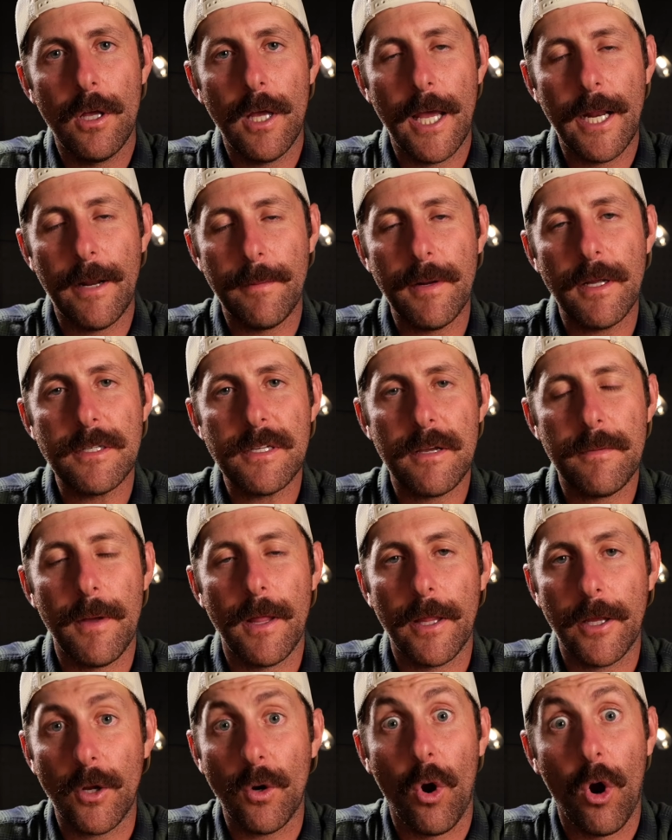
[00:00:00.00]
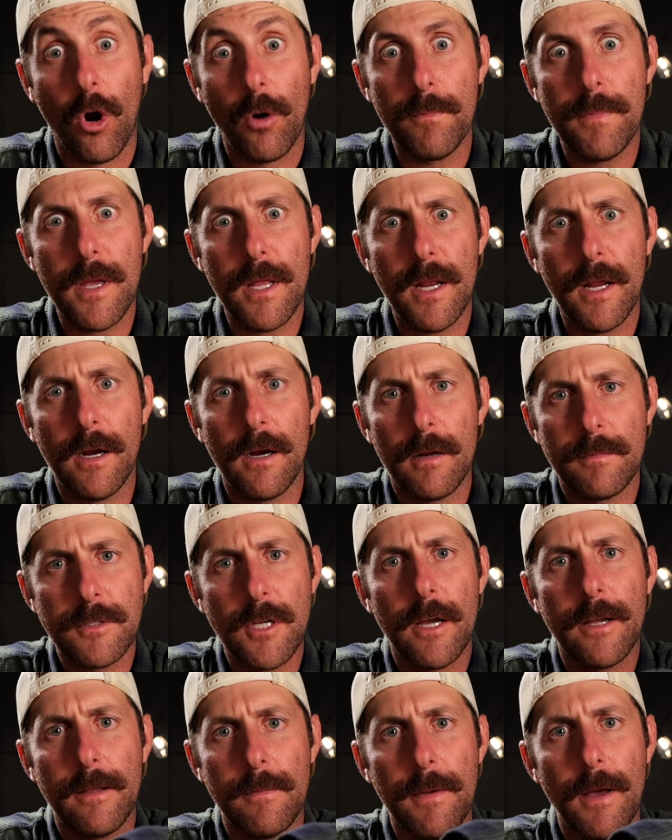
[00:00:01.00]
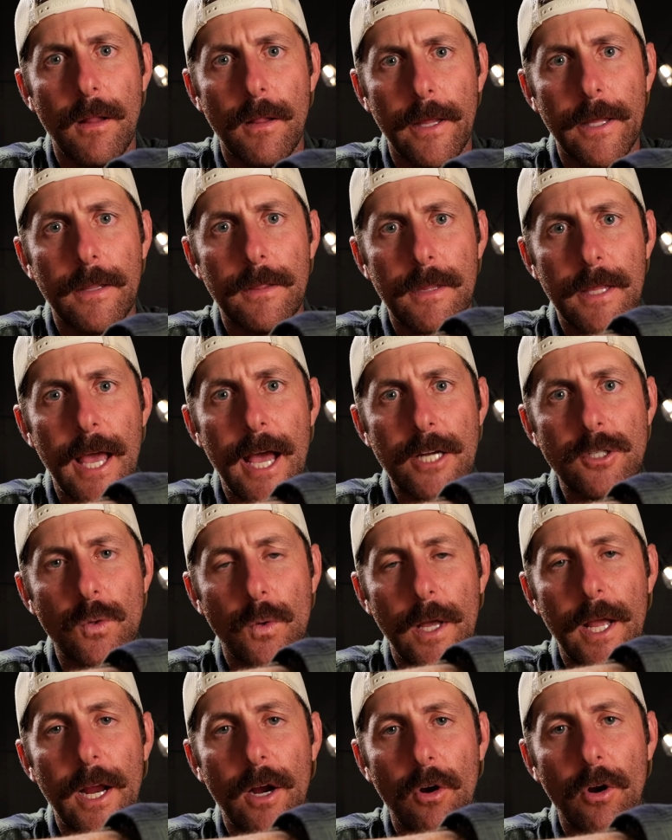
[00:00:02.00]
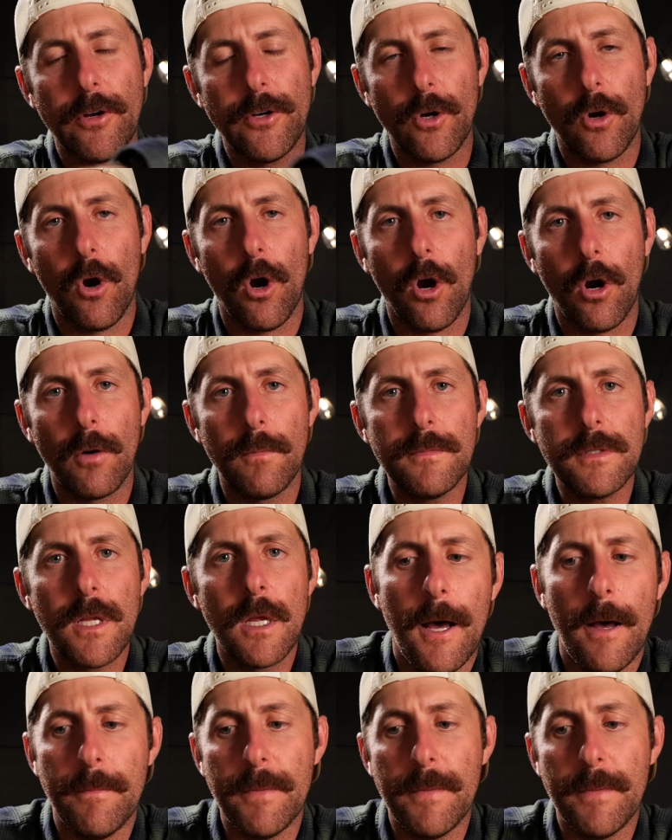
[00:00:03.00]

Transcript: And I'm not talking about like your armpit hair, I'm talking about like the actual hair on your arms.